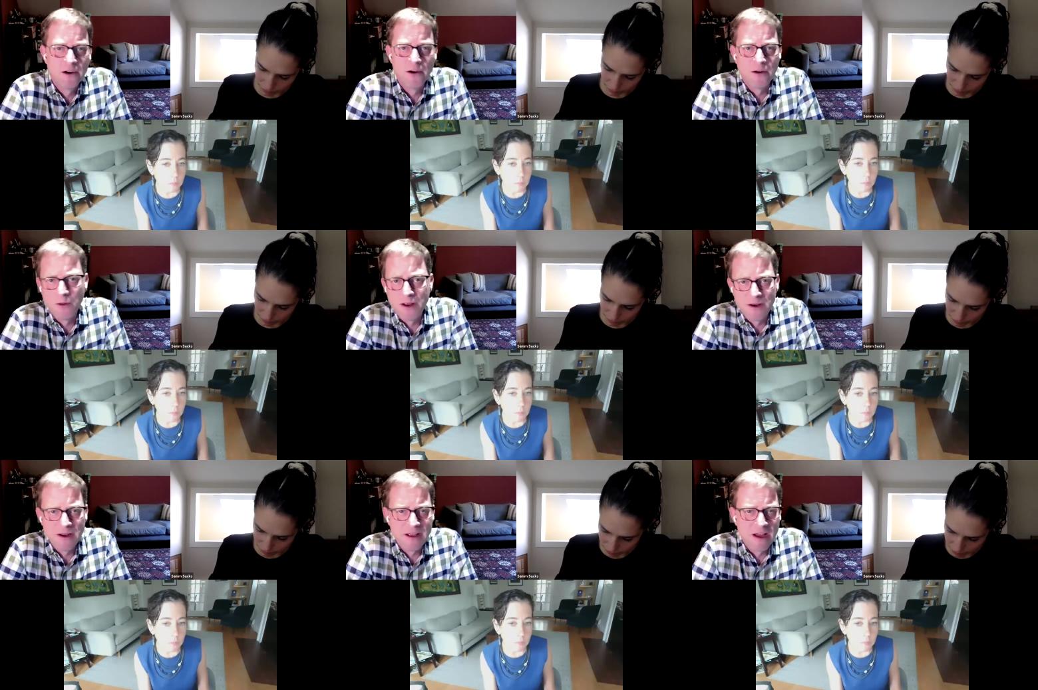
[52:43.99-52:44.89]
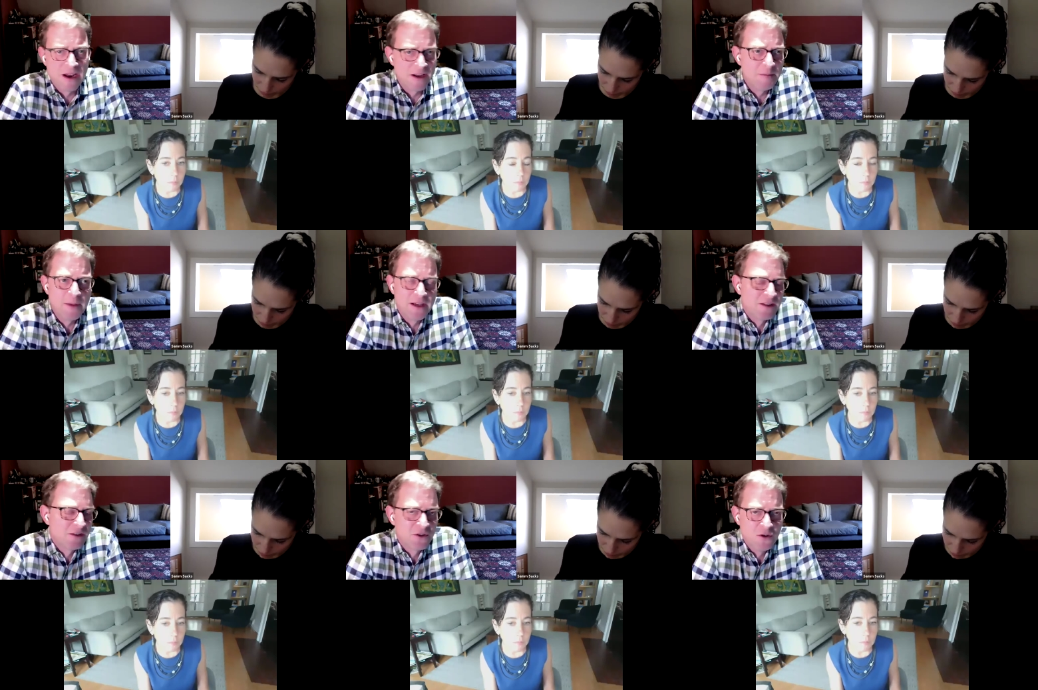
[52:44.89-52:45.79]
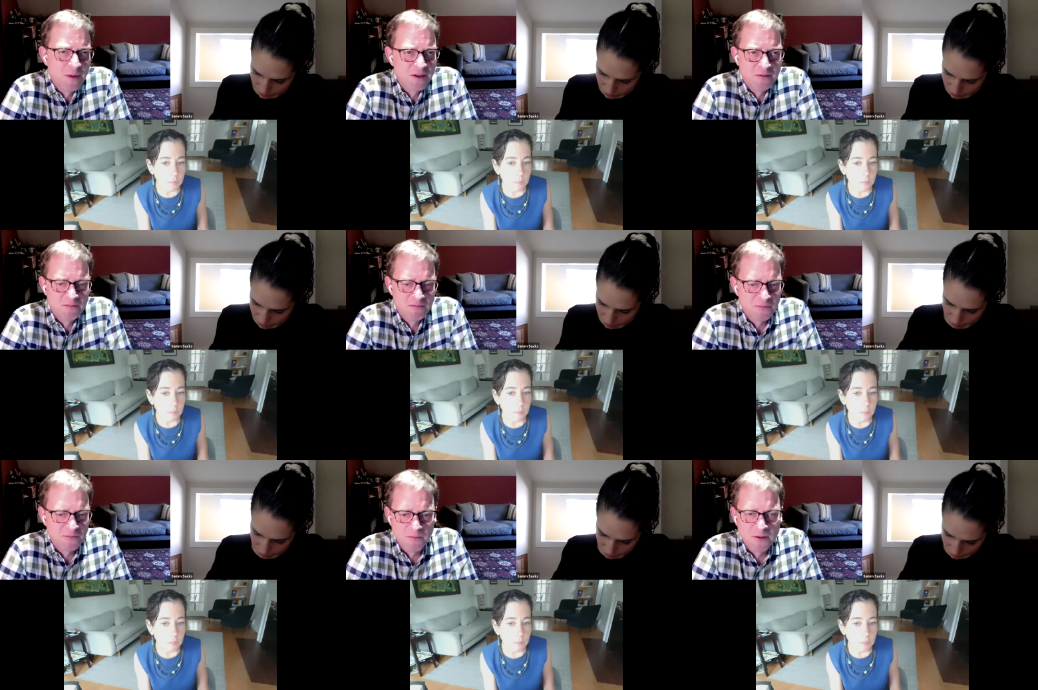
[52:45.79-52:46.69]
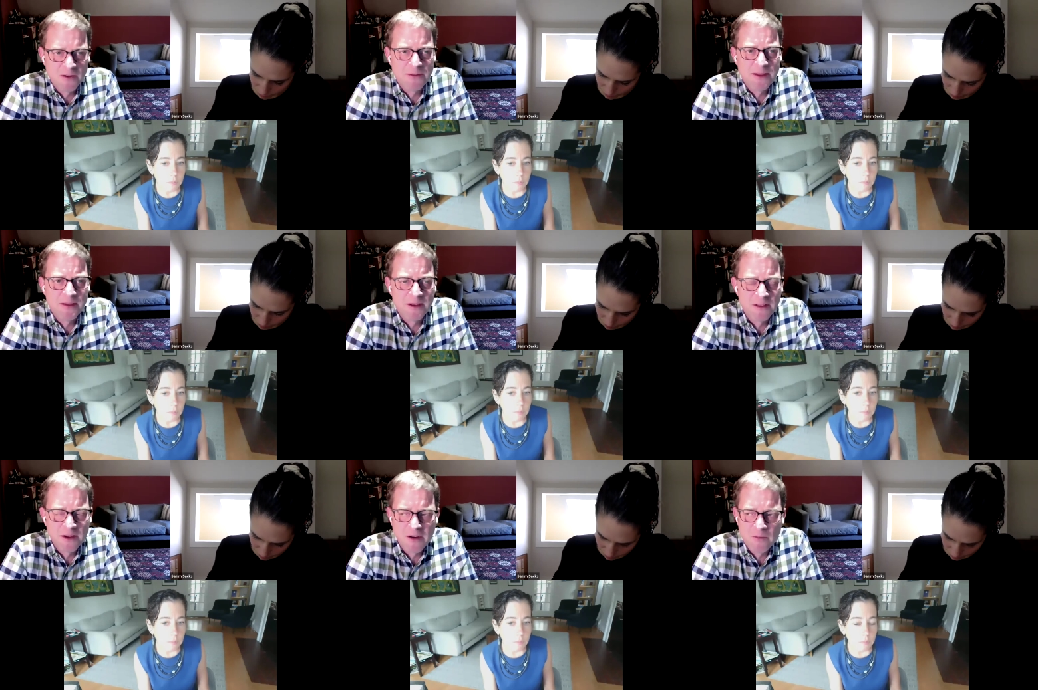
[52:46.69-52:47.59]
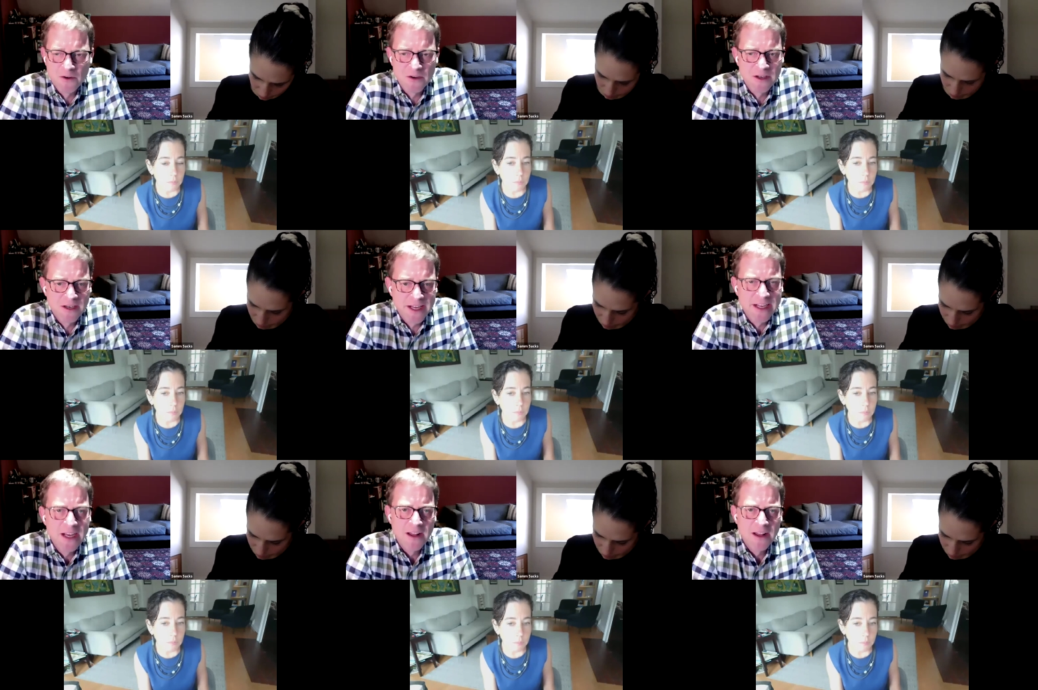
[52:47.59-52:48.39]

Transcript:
Speaker 1: or, and, and, on it because there was too much stuff that the, the government of Turkey didn't like.